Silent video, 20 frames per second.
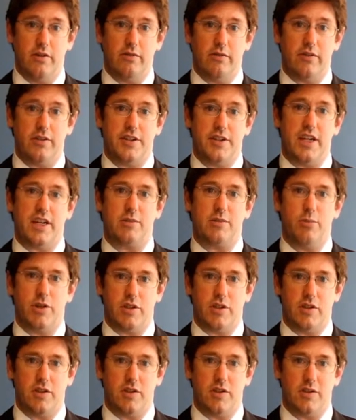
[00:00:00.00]
from text
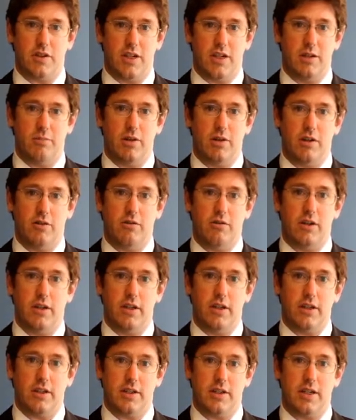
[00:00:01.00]
messages and email
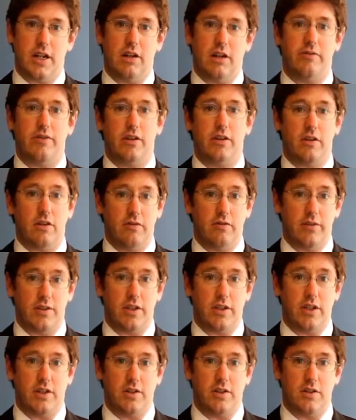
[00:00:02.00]
to telephone
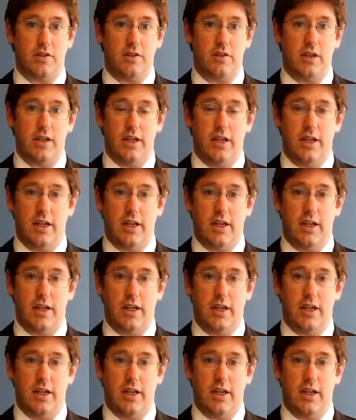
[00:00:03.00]
conversations